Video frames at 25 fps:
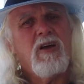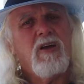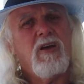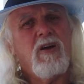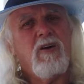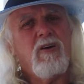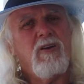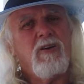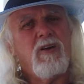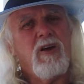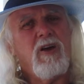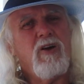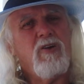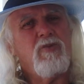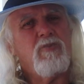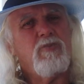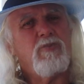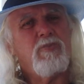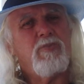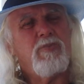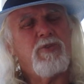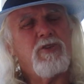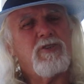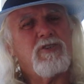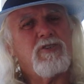I hope
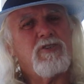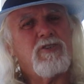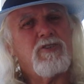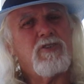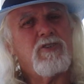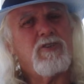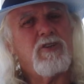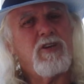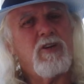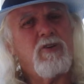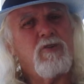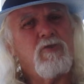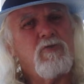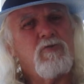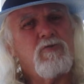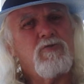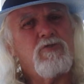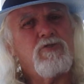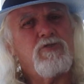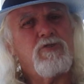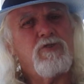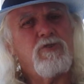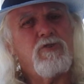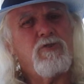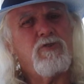this
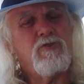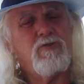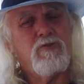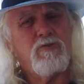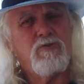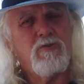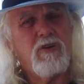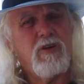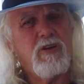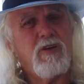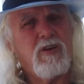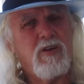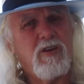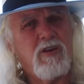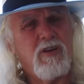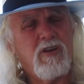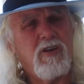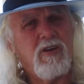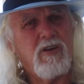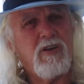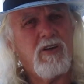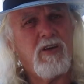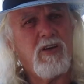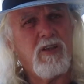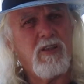tells you
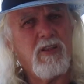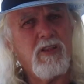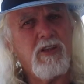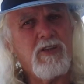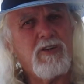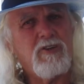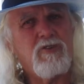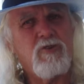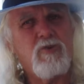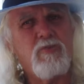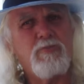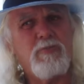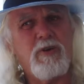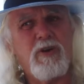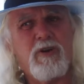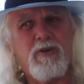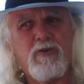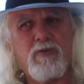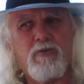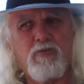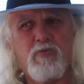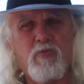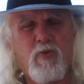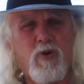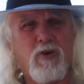a little bit
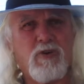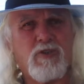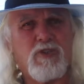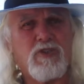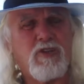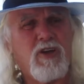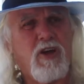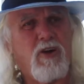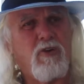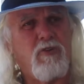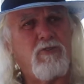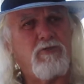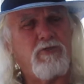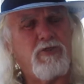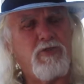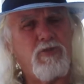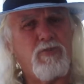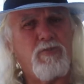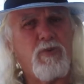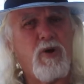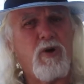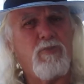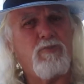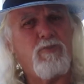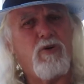of what's going through
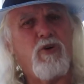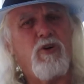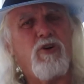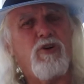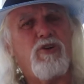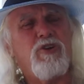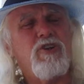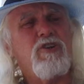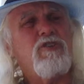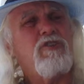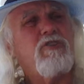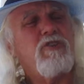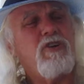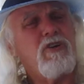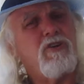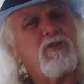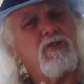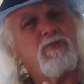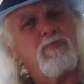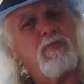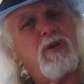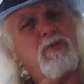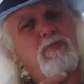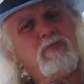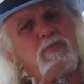my mind, and you've got to
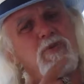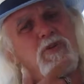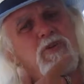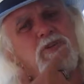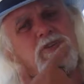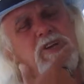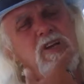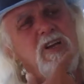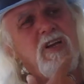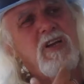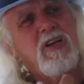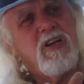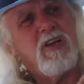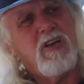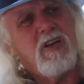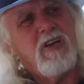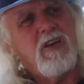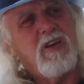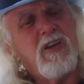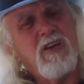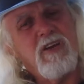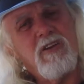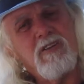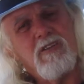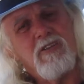remember,
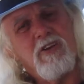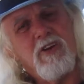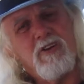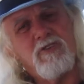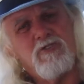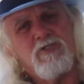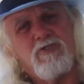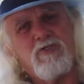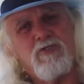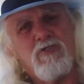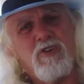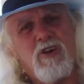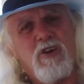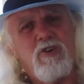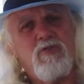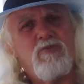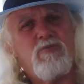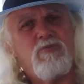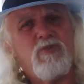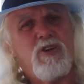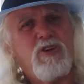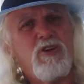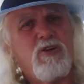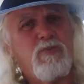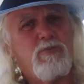and those who know
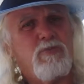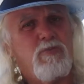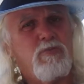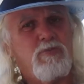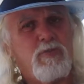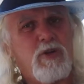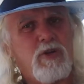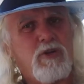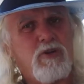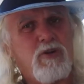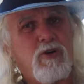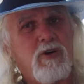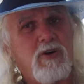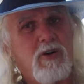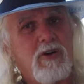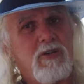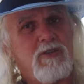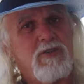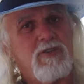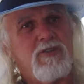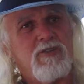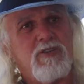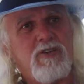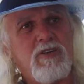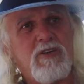me, I'm a bit
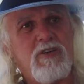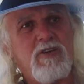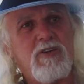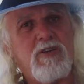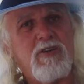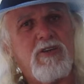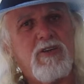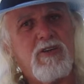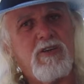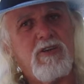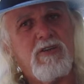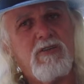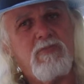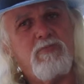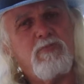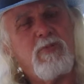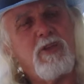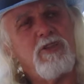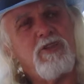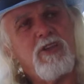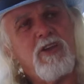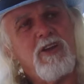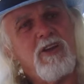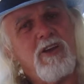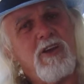crazy,
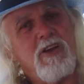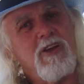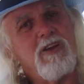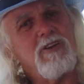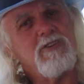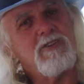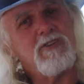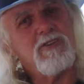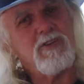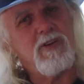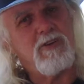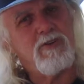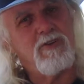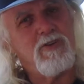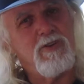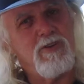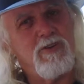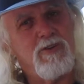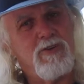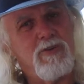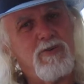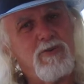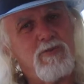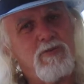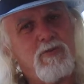but then again so are
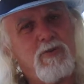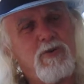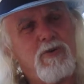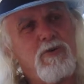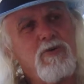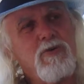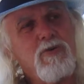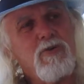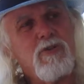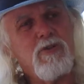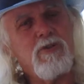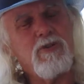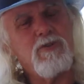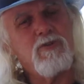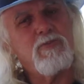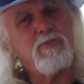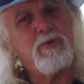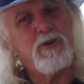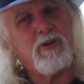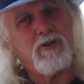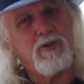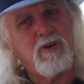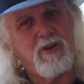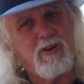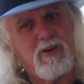you. We're all a little
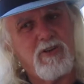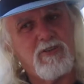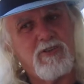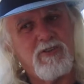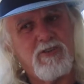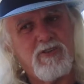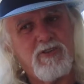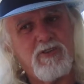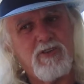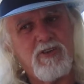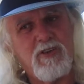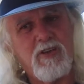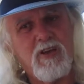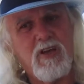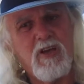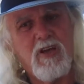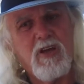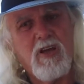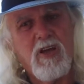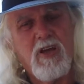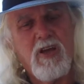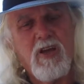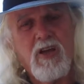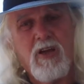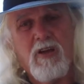bit crazy,
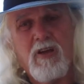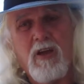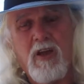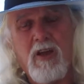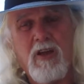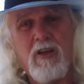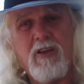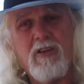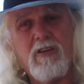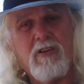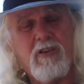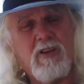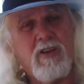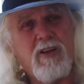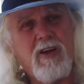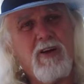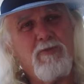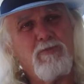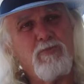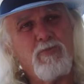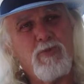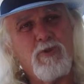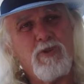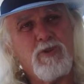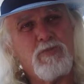and the
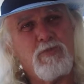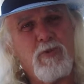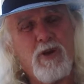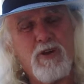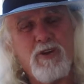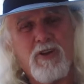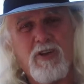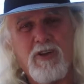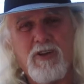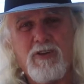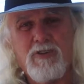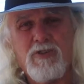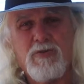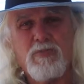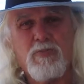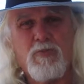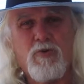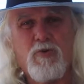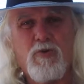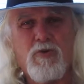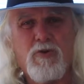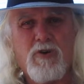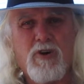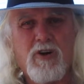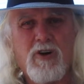government's making us
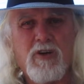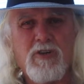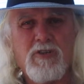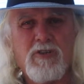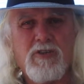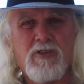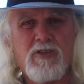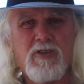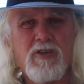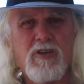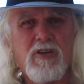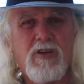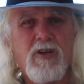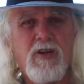more crazy.